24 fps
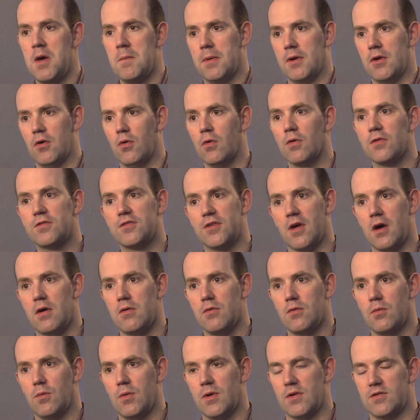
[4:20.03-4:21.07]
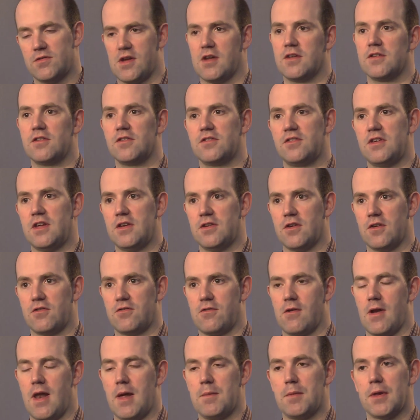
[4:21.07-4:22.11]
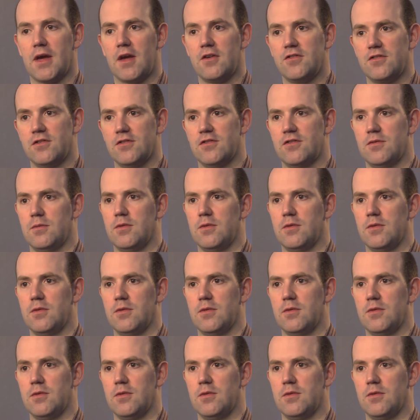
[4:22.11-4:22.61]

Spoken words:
But also, we're starting to see industrial applications.